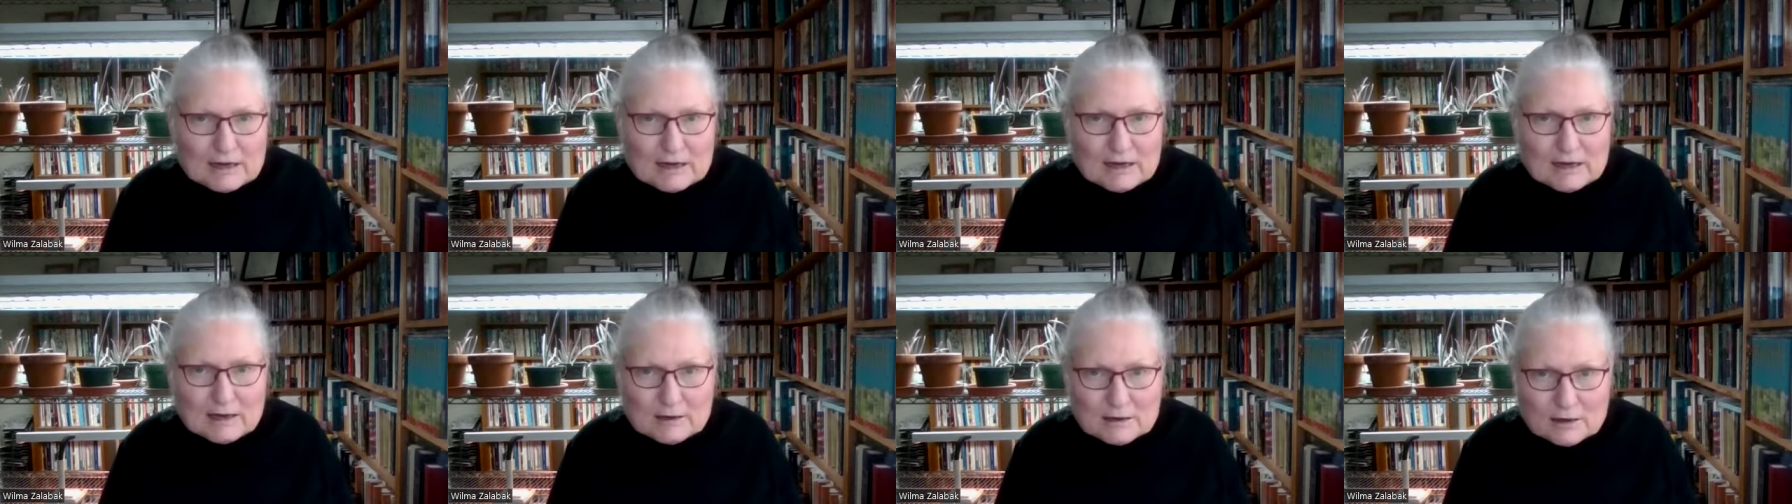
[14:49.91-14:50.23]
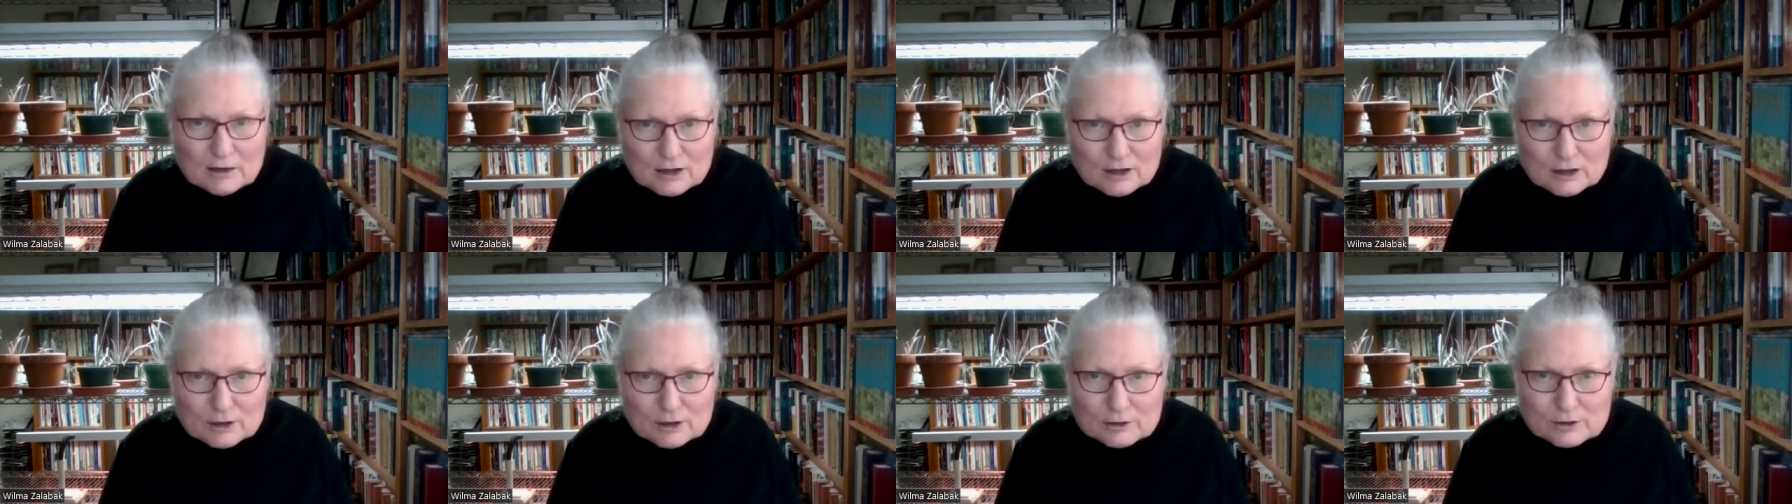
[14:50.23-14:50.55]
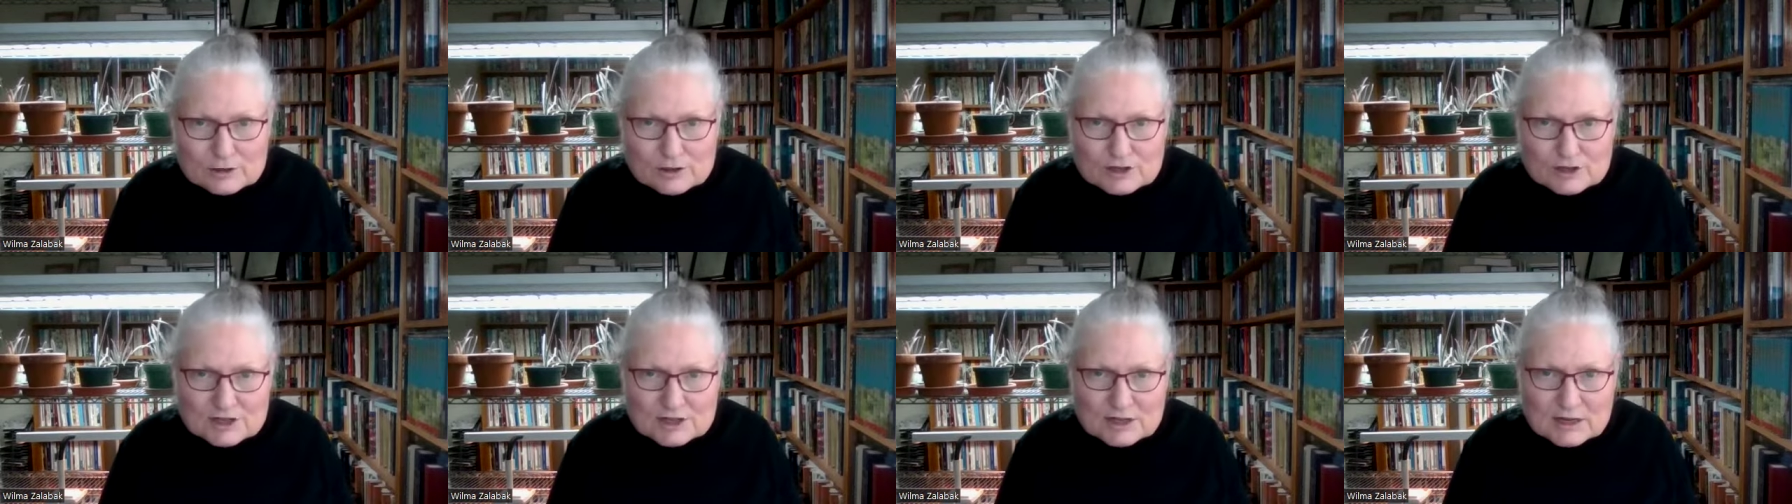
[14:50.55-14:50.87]

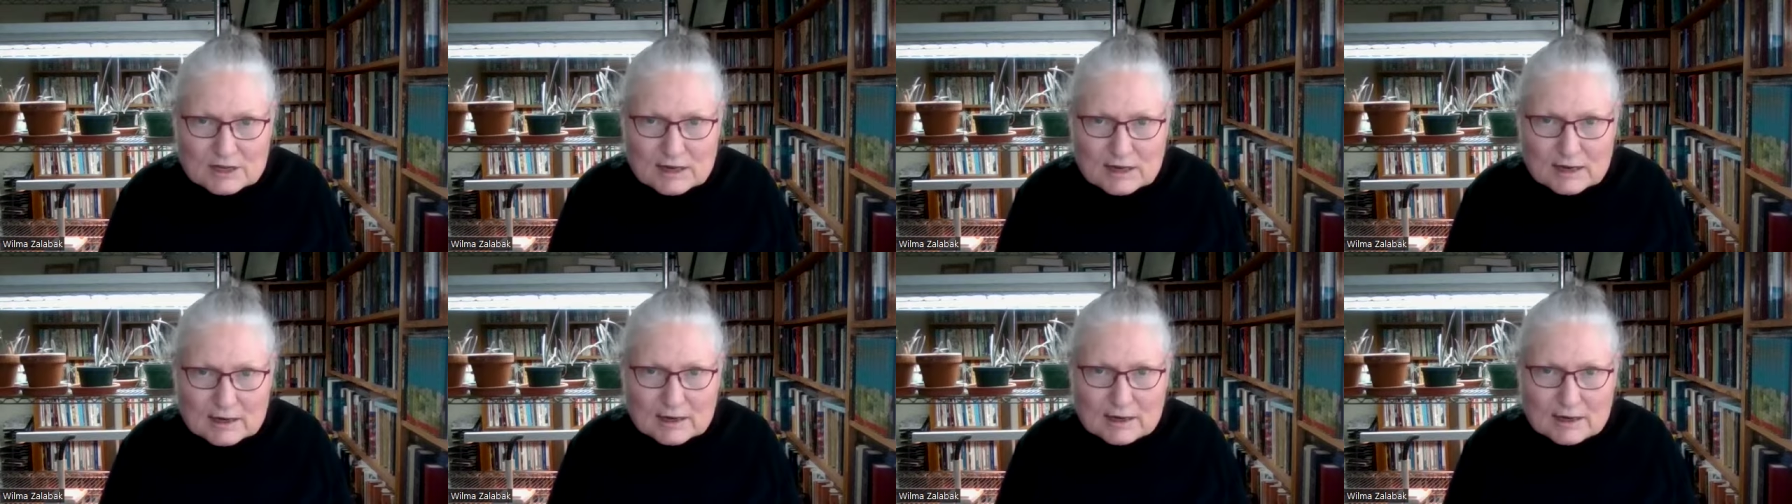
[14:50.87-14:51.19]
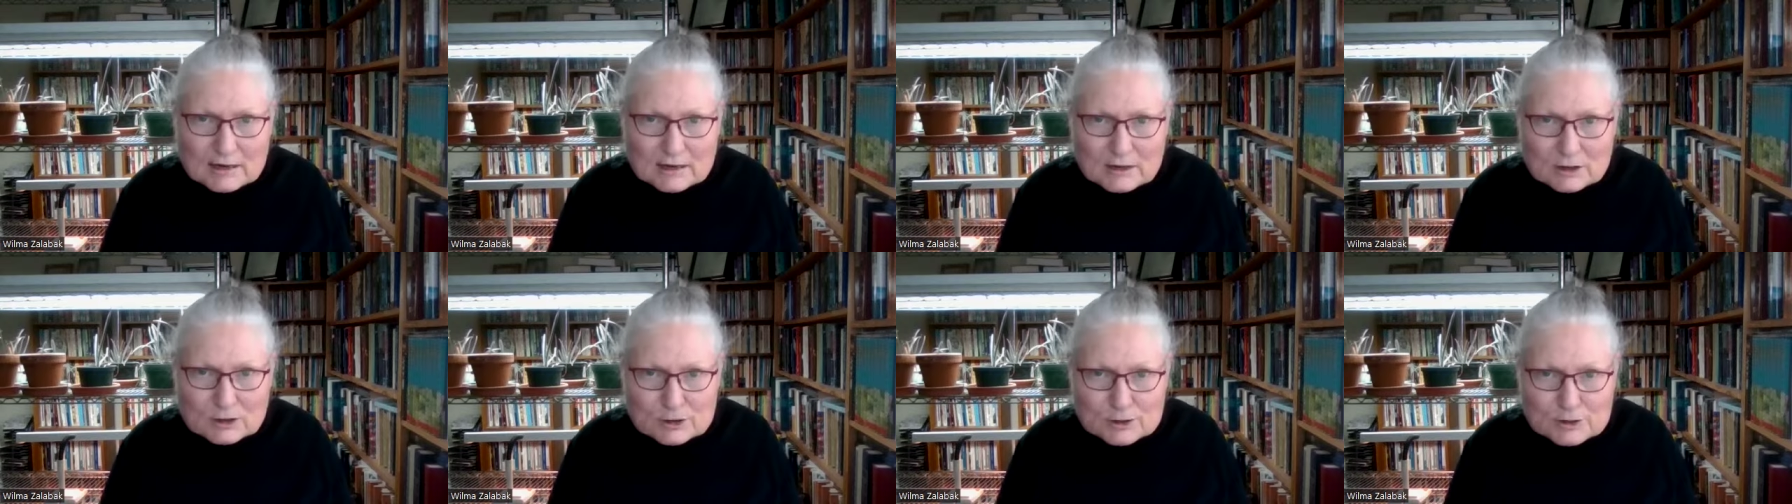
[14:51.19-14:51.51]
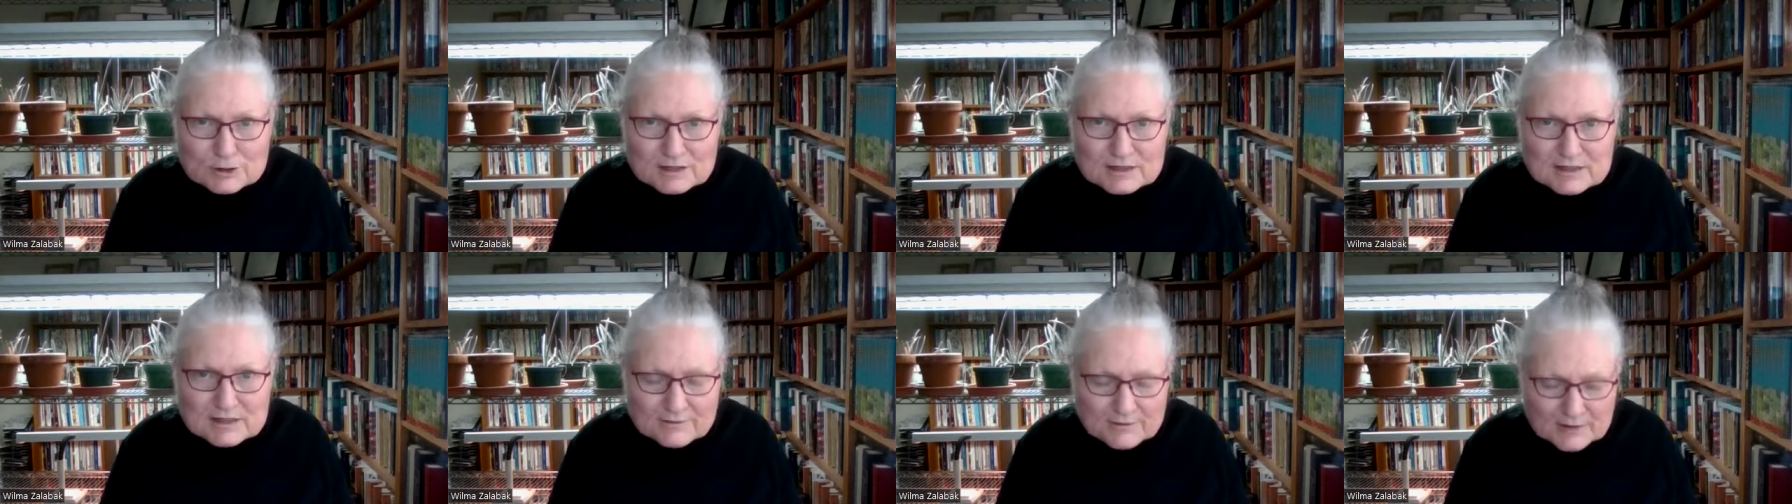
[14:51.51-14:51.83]
inclusion and
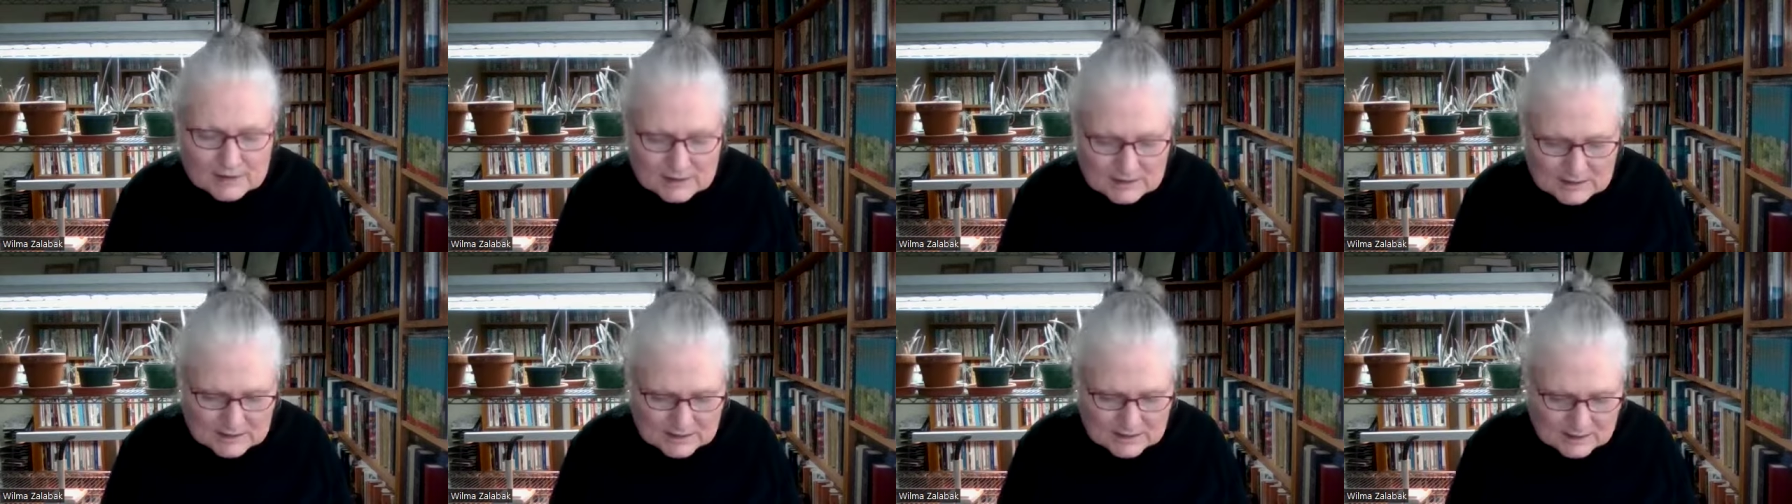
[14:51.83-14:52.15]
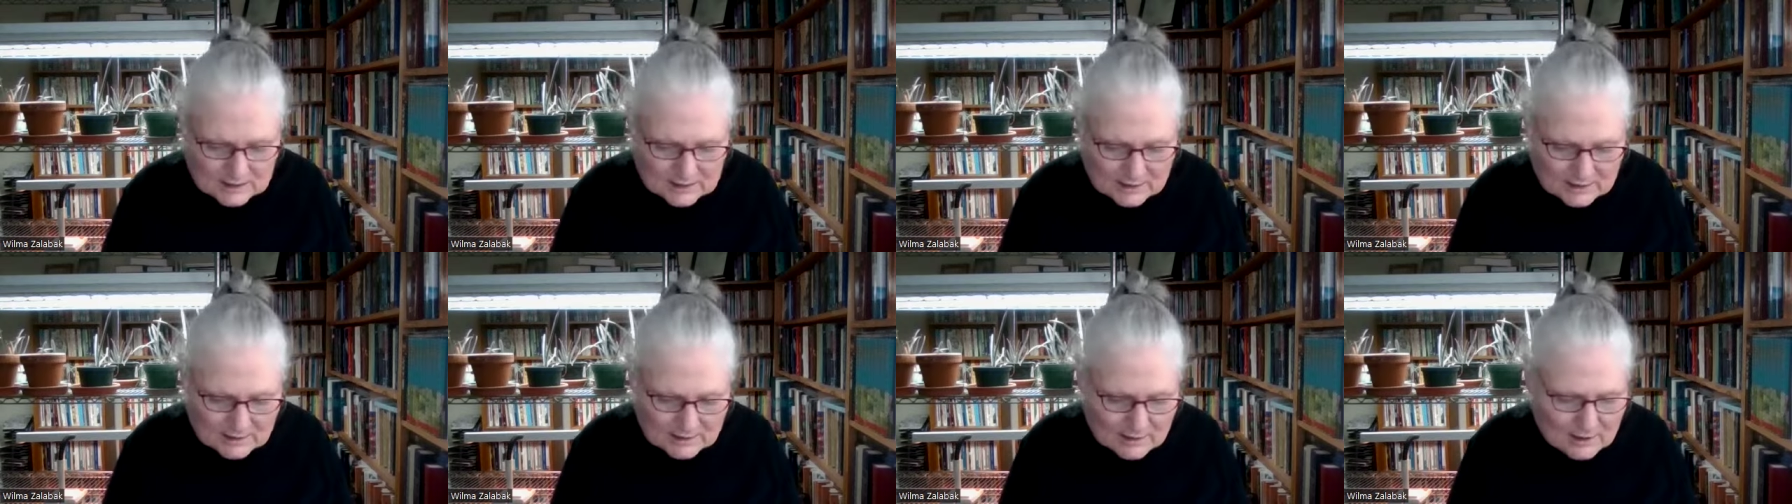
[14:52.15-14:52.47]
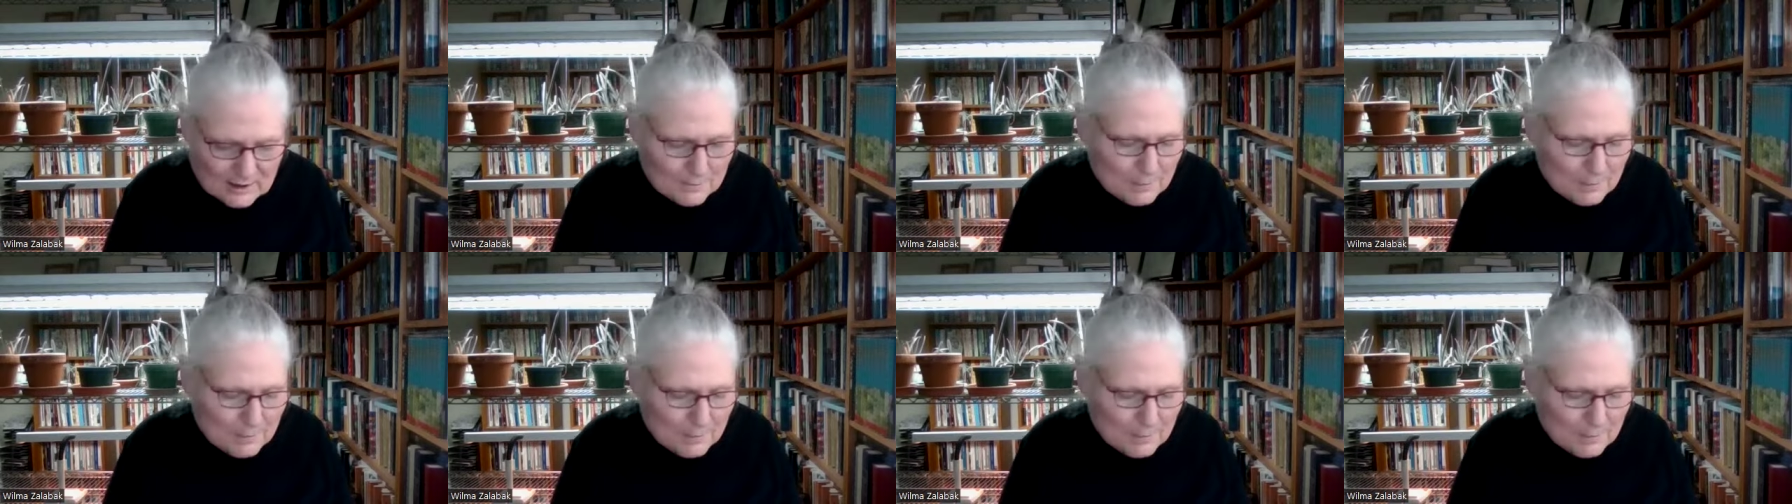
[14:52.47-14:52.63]
inclusivity